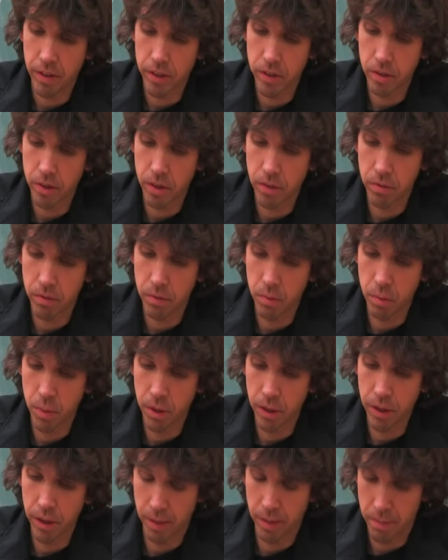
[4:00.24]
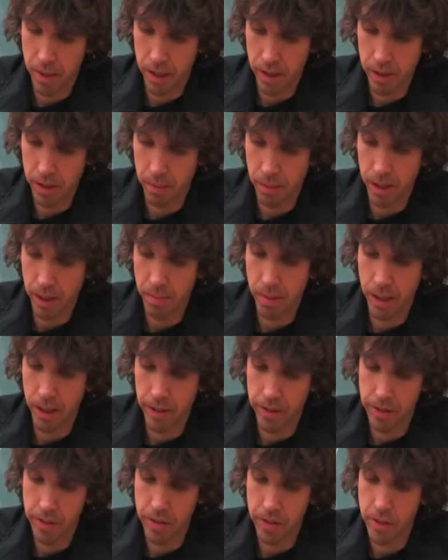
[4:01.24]
sort of word amongst my
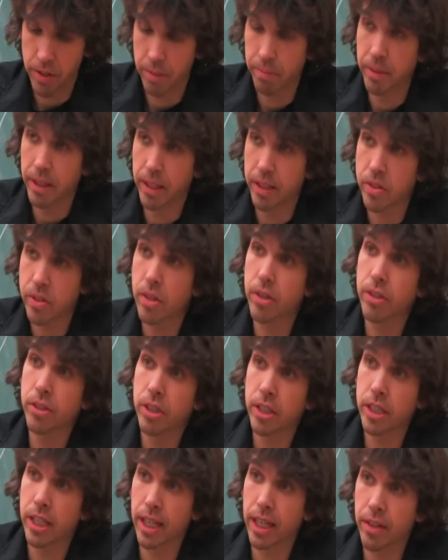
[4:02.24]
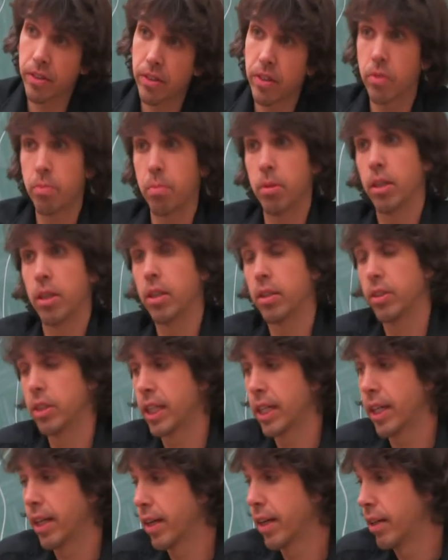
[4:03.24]
peers or something is, oh, you should check out this book, I'll
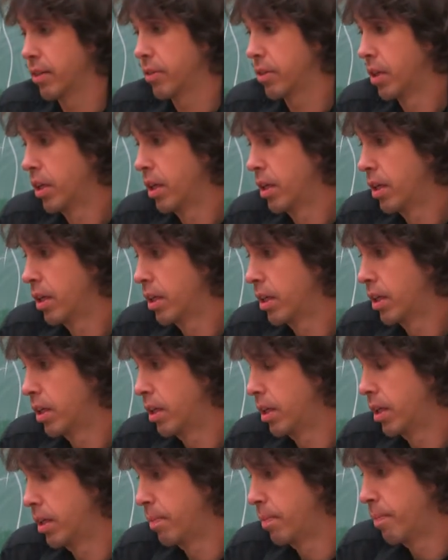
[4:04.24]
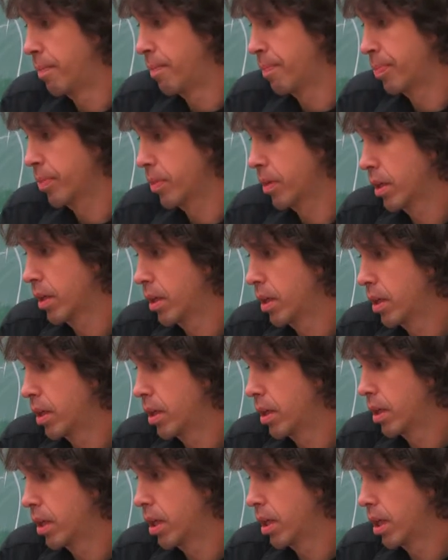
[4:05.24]
check it out. Um,
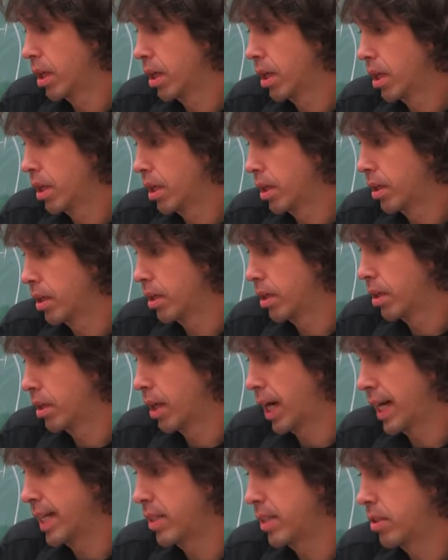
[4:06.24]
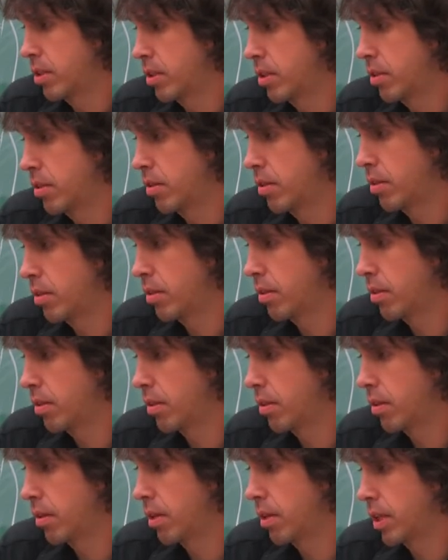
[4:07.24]
uh, I
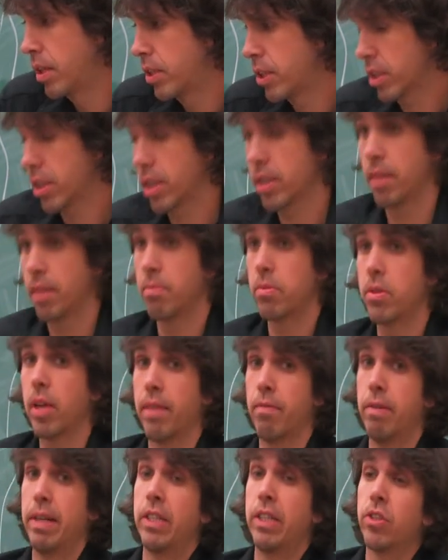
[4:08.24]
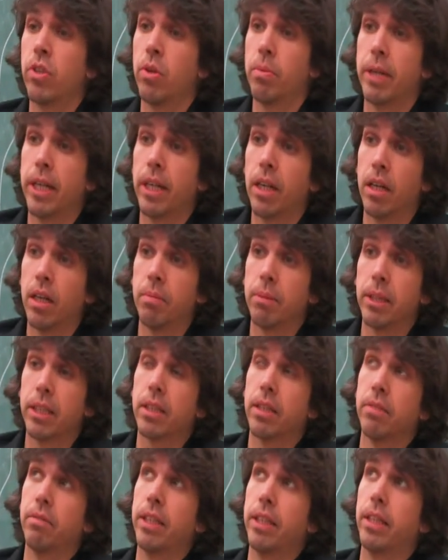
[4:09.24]
just because I'm I read so many
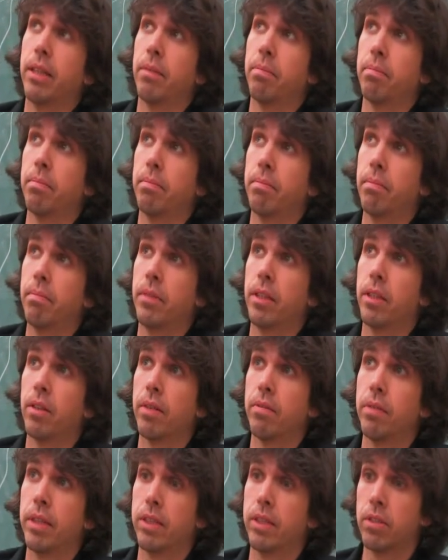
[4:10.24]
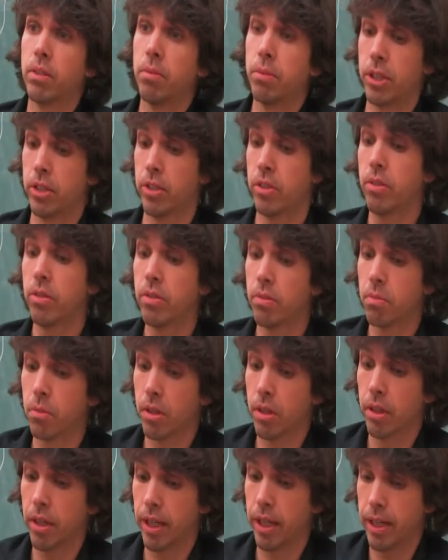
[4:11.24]
comics, I read them. You know, I read so much student
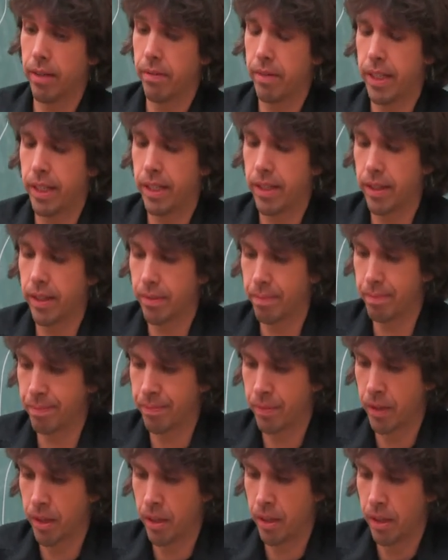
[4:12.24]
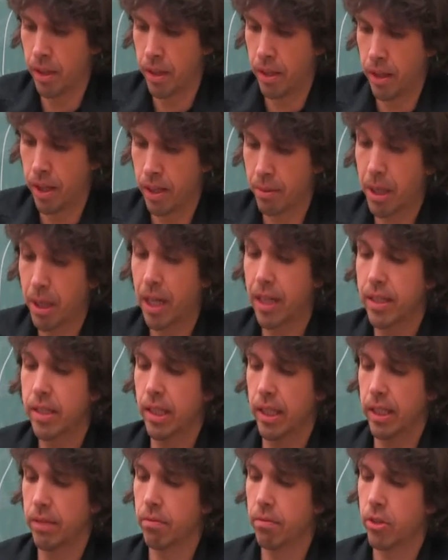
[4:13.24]
work. I read, um, and I'm
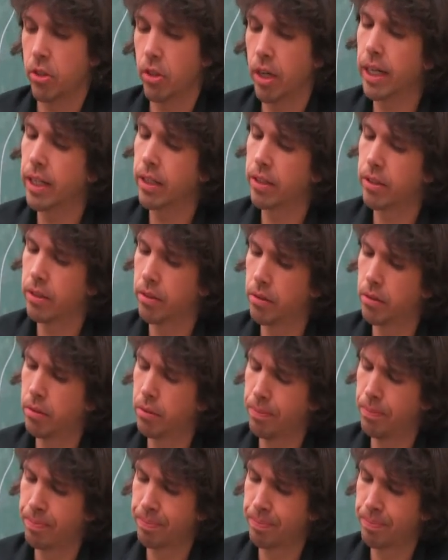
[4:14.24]
constantly trying to